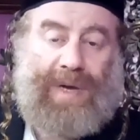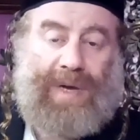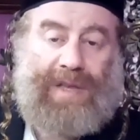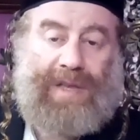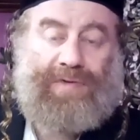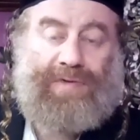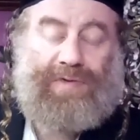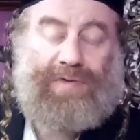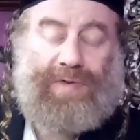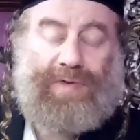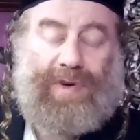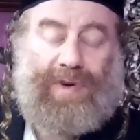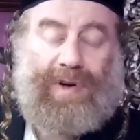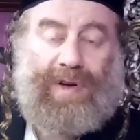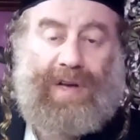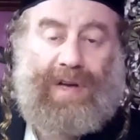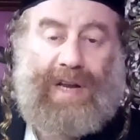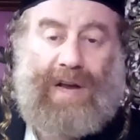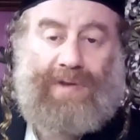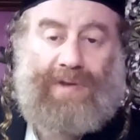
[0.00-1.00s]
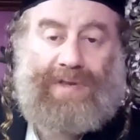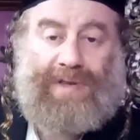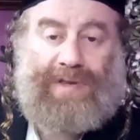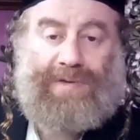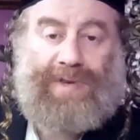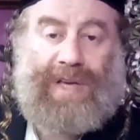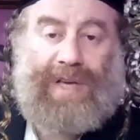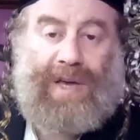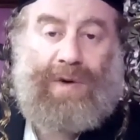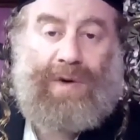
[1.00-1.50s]
One of uh, crowns
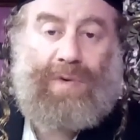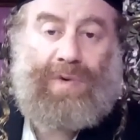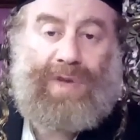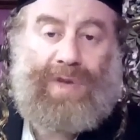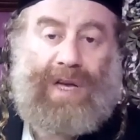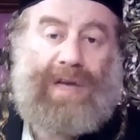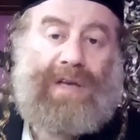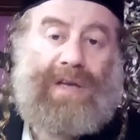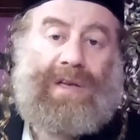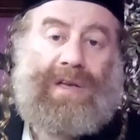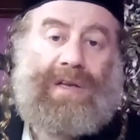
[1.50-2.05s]
of kihuna,